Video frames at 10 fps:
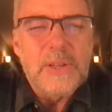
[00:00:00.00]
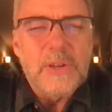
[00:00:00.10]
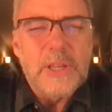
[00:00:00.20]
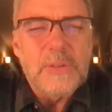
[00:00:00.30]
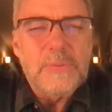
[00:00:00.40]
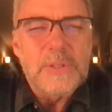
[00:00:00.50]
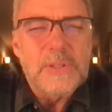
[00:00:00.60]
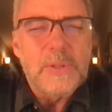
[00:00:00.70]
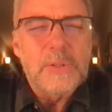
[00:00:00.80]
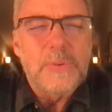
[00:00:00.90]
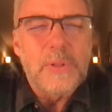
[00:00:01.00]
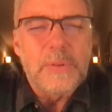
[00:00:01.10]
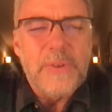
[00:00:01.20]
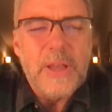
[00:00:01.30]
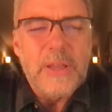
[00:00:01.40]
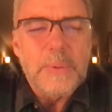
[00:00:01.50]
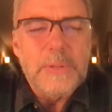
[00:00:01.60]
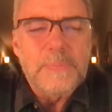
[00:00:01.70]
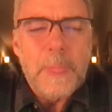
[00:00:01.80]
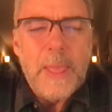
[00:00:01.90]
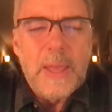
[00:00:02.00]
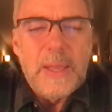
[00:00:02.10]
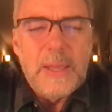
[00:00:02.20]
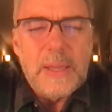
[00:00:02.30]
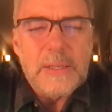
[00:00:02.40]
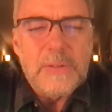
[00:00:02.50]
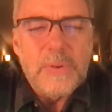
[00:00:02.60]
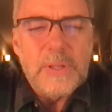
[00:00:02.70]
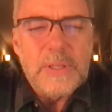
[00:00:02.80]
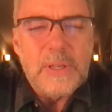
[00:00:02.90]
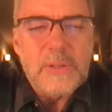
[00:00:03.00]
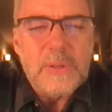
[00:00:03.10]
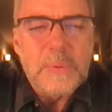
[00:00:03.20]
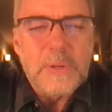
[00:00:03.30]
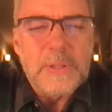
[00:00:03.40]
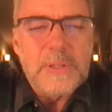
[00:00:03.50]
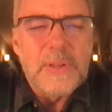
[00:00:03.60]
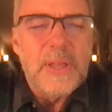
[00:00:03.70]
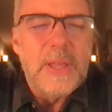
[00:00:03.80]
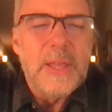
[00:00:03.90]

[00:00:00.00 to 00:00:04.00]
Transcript: their gift is useful and valuable and can really touch the world.